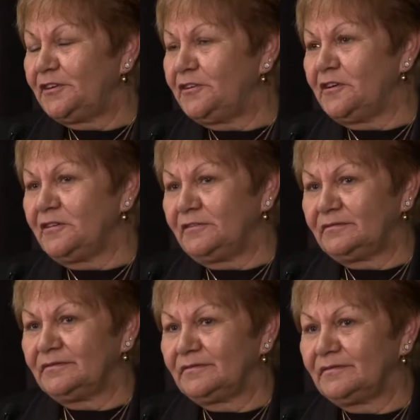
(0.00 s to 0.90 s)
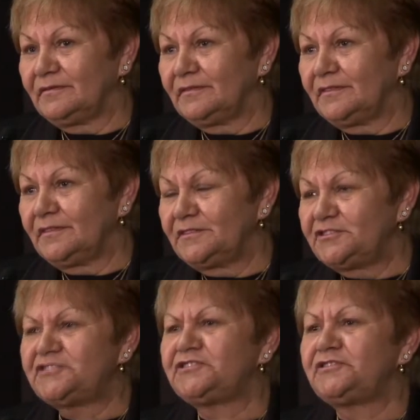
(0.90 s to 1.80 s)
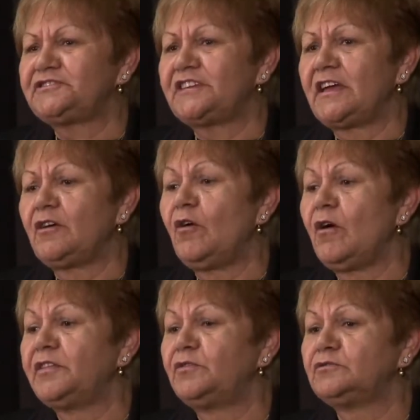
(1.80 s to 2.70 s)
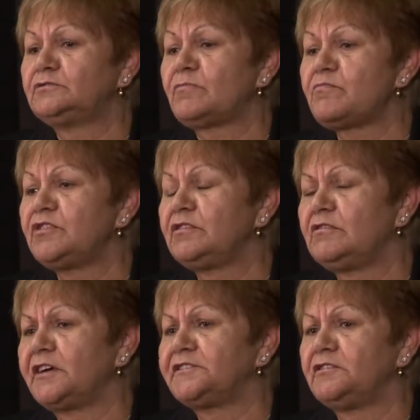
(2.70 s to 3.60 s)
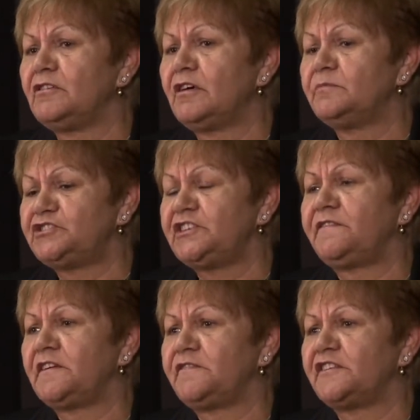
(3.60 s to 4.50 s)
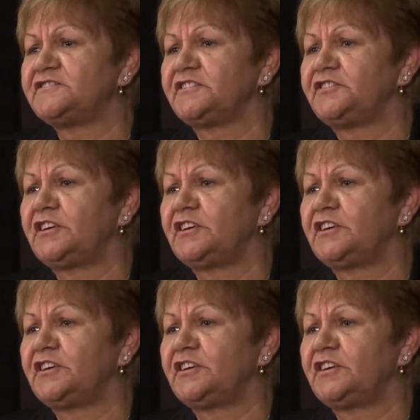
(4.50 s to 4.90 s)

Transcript: You know, just to say, oh, I thought you'd like to know I'm Chief Advisor